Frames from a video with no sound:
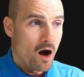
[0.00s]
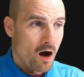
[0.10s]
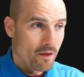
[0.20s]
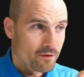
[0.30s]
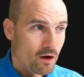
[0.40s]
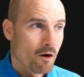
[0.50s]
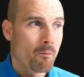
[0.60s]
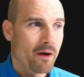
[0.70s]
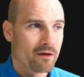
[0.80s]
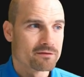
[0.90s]
on the
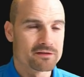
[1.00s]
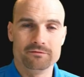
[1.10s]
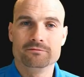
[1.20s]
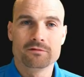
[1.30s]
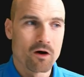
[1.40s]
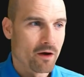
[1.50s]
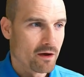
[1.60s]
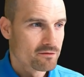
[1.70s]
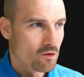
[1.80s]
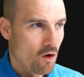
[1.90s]
compliancy,
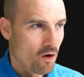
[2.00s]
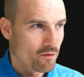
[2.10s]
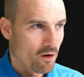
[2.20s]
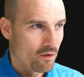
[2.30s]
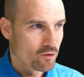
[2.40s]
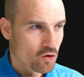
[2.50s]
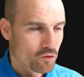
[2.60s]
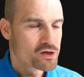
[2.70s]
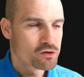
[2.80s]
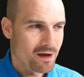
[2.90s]
okay, so on, on the
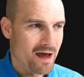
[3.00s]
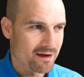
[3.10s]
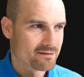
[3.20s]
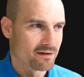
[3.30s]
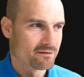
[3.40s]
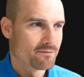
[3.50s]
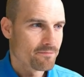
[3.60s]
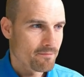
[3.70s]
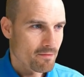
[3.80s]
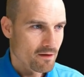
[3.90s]
conditional access,
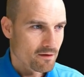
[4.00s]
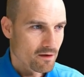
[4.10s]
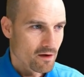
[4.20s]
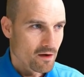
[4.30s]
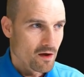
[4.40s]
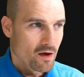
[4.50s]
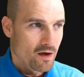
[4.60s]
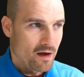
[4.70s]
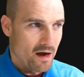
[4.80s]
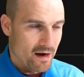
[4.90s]

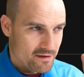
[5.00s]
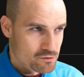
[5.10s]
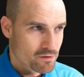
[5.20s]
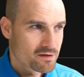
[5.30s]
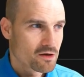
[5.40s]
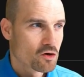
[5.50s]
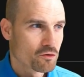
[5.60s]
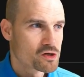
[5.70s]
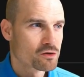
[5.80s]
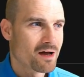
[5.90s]
I created a
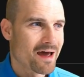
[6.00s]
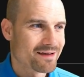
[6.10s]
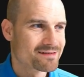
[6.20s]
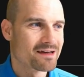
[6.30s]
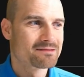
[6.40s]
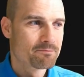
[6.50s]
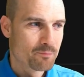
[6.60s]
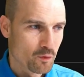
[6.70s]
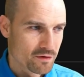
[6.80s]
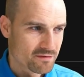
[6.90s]
conditional access
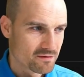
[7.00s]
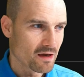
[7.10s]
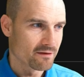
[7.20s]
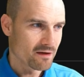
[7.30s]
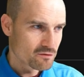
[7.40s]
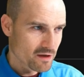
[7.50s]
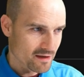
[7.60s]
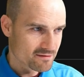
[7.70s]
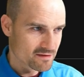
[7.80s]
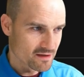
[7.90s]
policy, and as you
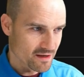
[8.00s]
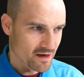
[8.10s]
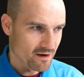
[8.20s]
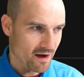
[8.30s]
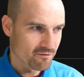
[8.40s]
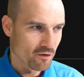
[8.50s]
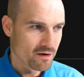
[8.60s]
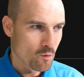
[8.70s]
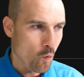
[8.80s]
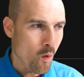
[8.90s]
can see here, I have
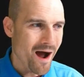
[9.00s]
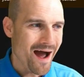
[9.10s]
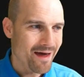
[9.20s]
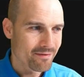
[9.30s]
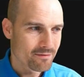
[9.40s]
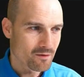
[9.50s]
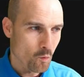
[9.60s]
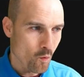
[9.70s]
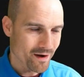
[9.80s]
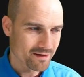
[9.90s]
only one,
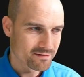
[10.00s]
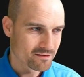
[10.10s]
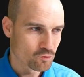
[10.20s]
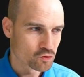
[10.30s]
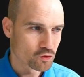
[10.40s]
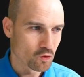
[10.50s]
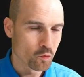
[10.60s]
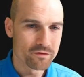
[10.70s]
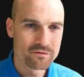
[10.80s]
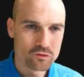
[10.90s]
one access control
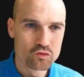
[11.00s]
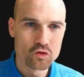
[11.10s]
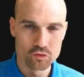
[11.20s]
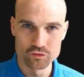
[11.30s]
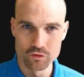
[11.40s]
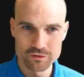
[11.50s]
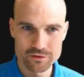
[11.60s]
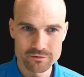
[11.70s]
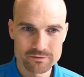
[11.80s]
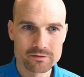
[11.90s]
with two controls,